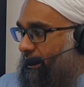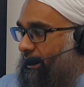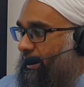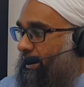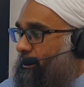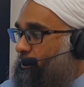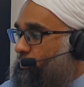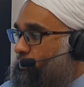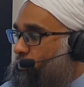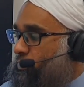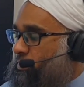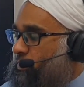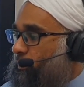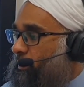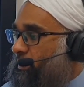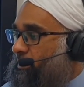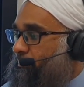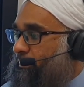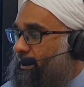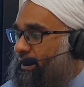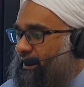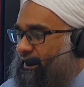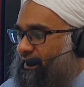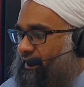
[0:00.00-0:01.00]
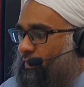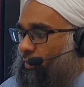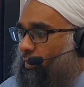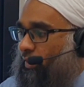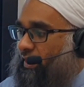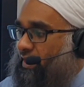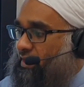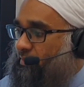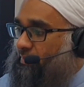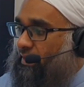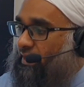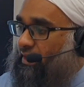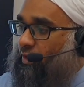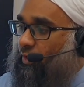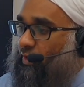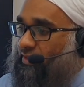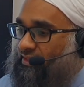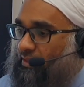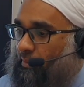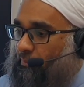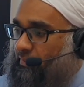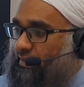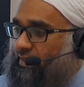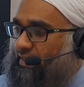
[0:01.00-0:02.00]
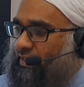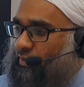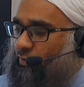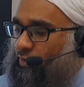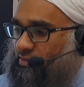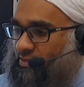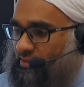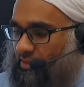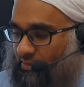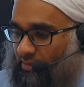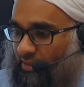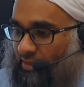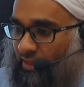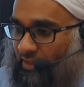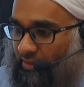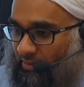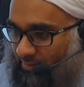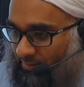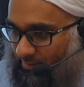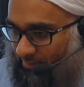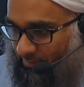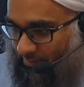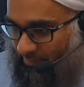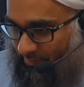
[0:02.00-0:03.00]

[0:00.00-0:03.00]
and you use the word bay or hiba or tamliq or sadaqah.